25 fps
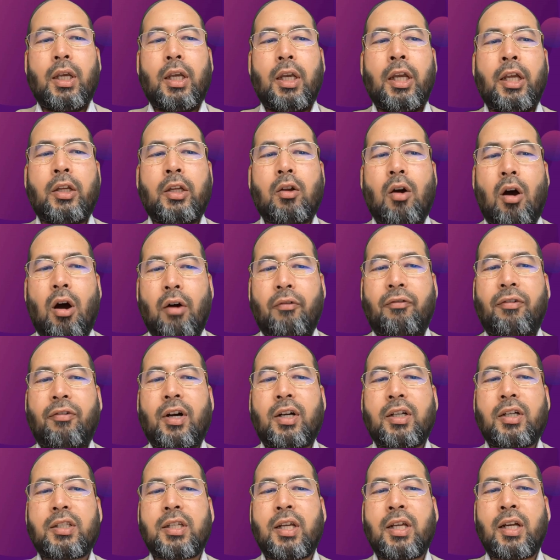It
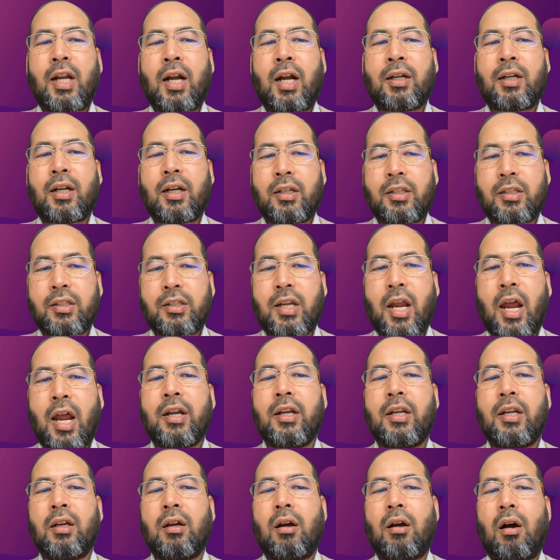offers an
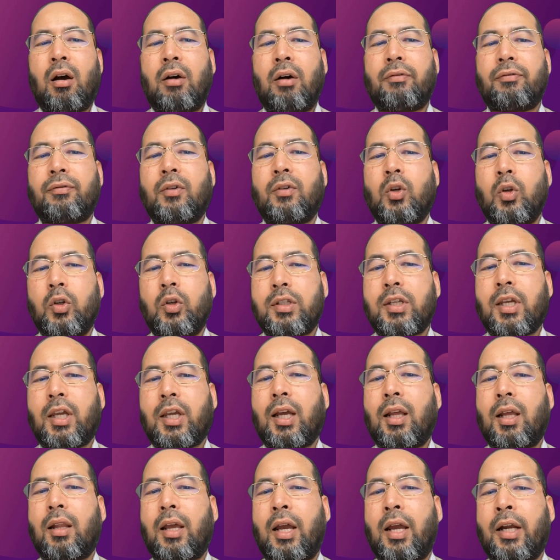understanding of
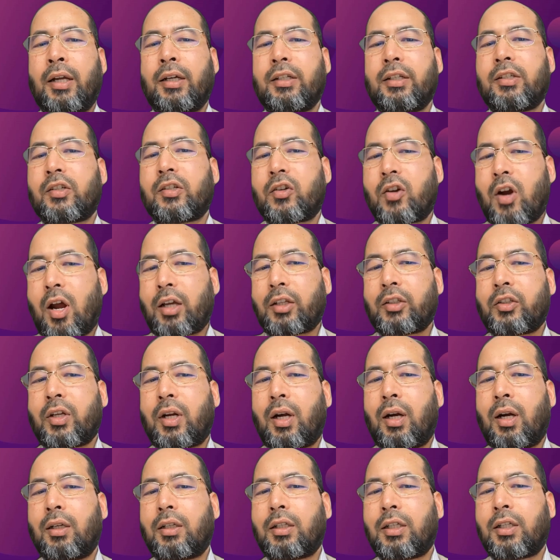logical and
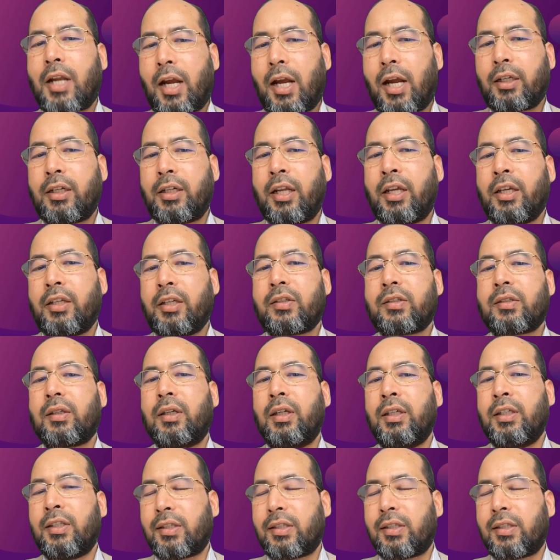structural techniques,